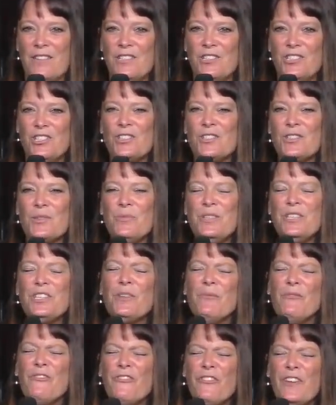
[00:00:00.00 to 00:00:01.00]
just so we
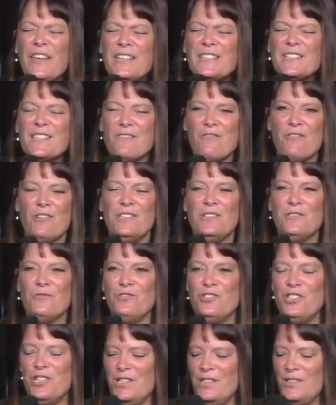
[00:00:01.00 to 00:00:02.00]
can fix our eyes on
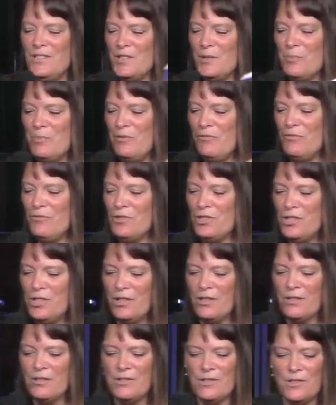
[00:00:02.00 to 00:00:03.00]
Jesus before she
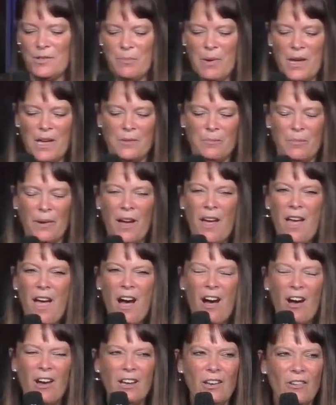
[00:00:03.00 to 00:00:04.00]
goes to bed. But
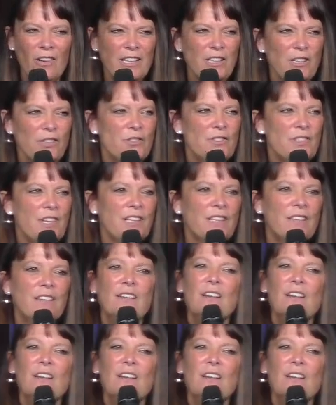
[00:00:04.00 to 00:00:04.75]
I like using